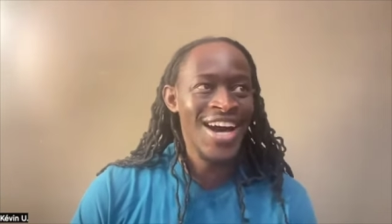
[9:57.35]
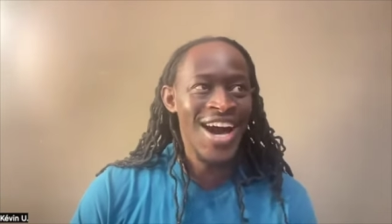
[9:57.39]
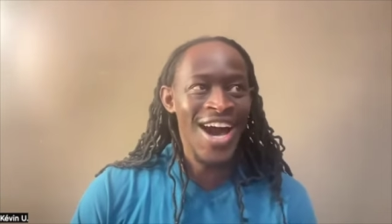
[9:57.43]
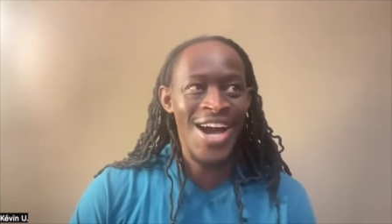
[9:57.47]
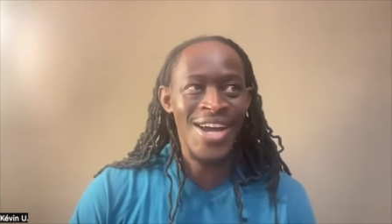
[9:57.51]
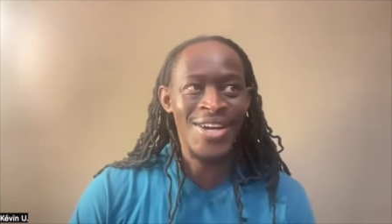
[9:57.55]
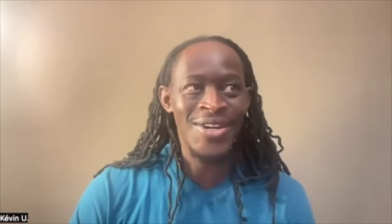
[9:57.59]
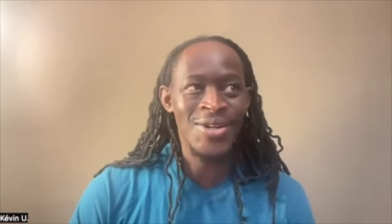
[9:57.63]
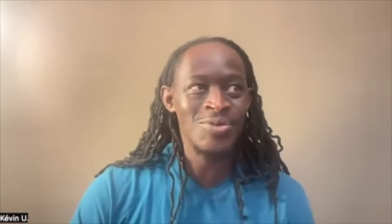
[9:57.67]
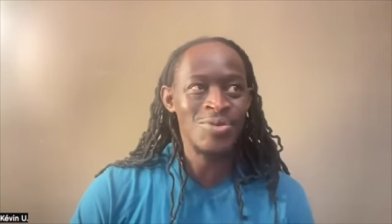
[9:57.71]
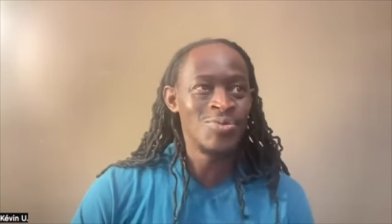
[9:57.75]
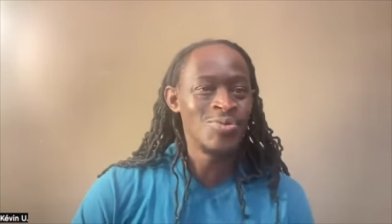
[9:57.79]

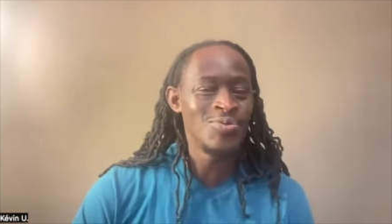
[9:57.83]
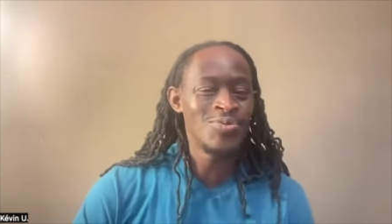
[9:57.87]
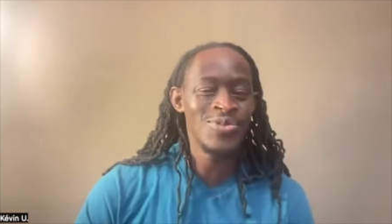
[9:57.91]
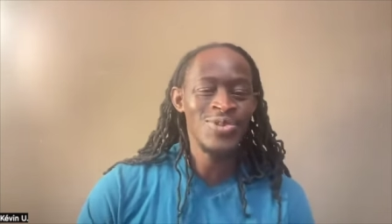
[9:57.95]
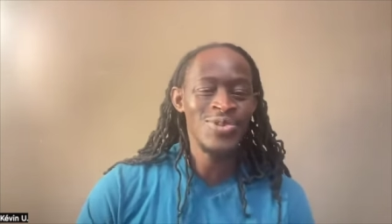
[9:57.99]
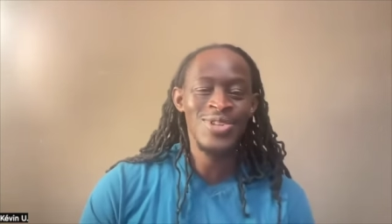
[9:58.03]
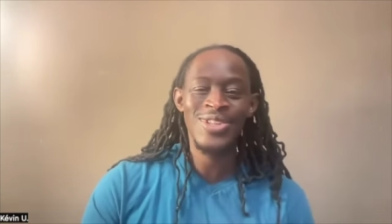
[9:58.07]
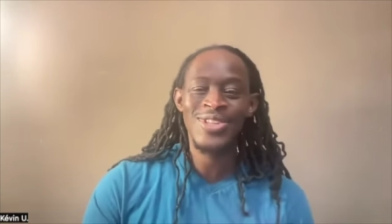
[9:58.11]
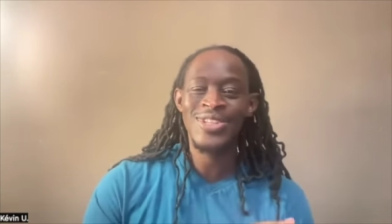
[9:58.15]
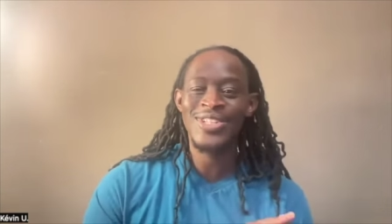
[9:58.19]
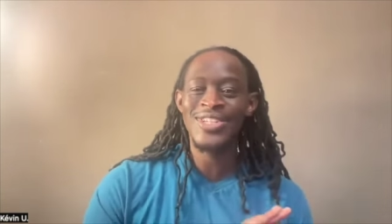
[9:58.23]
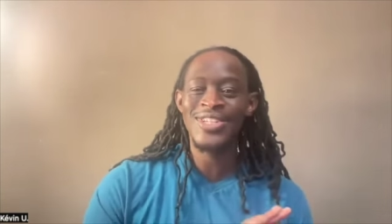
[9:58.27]
I
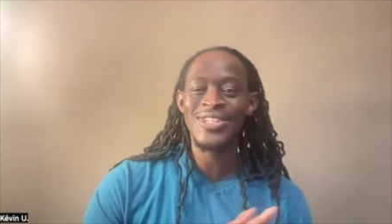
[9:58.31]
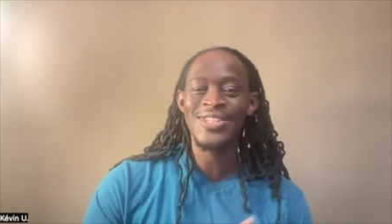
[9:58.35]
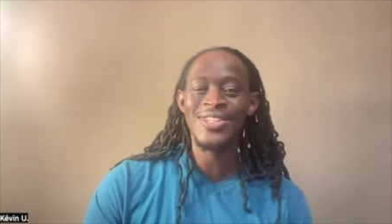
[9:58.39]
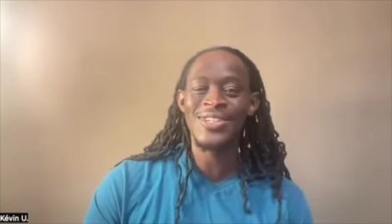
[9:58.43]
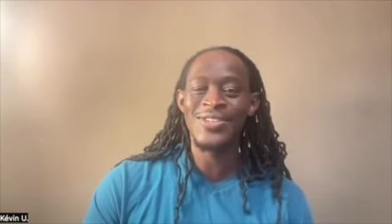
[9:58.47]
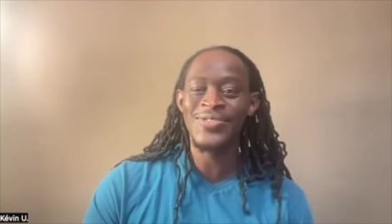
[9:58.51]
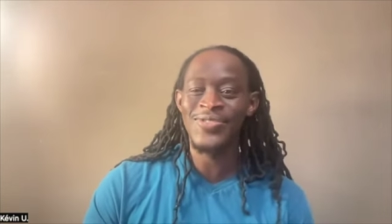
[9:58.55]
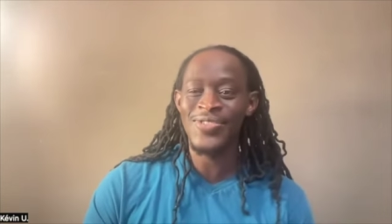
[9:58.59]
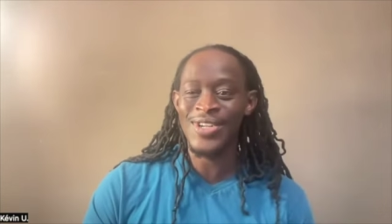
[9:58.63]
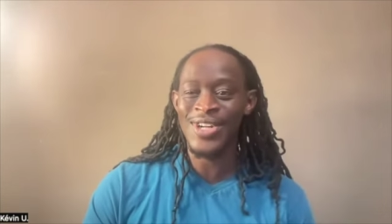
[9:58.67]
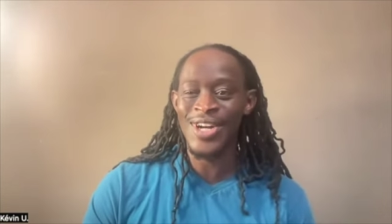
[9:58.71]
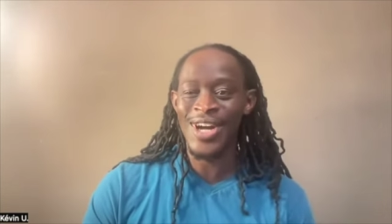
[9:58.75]

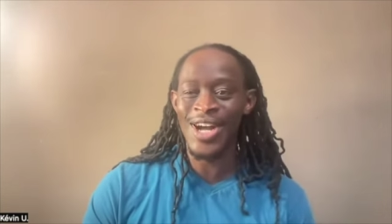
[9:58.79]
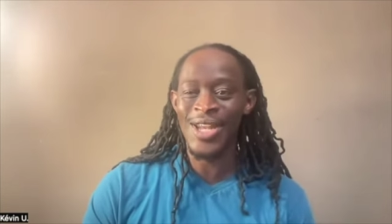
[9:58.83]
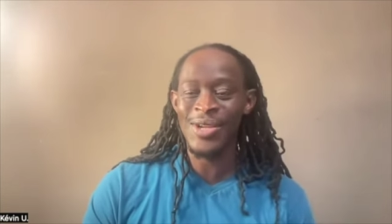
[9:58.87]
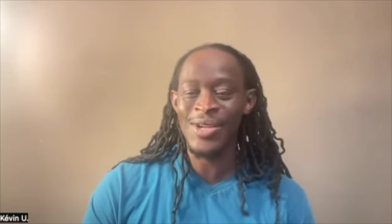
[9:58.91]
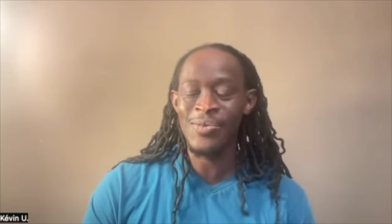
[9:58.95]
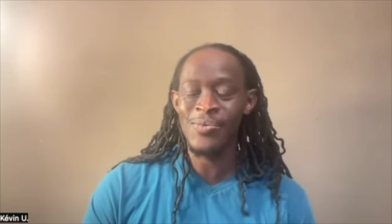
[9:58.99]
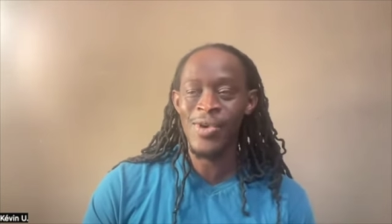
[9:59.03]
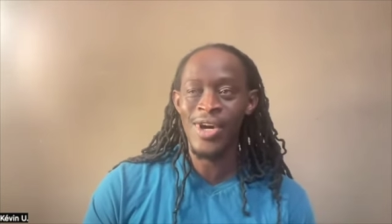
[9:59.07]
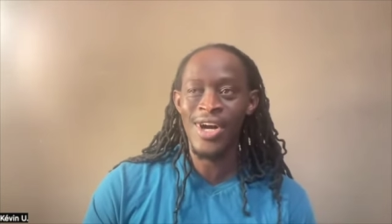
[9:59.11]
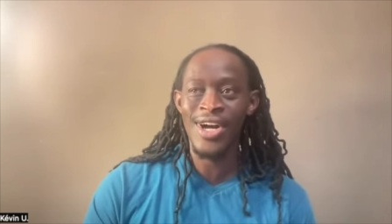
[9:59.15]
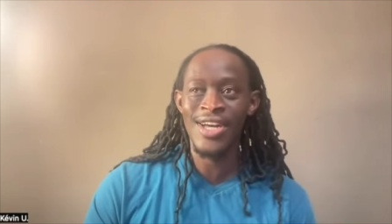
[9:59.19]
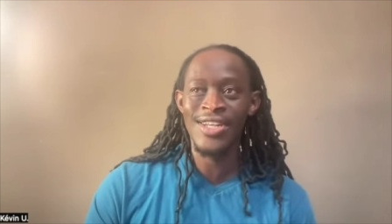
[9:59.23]
completely forgot
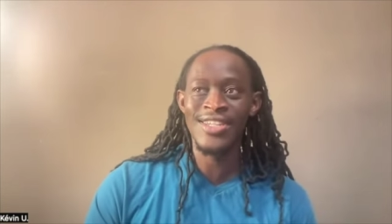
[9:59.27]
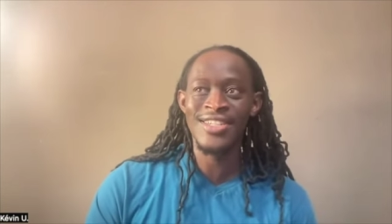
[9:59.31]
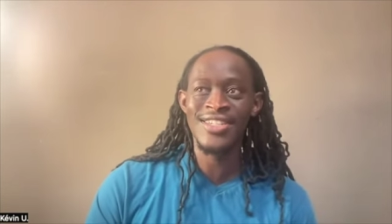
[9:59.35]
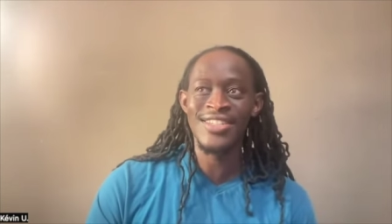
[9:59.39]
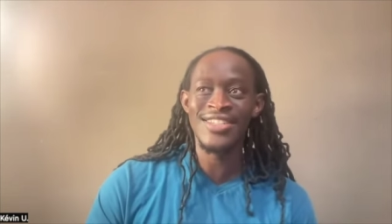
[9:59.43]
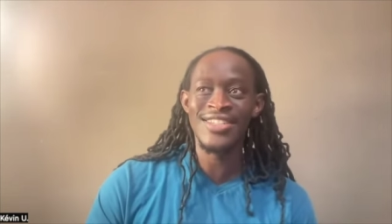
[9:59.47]
about it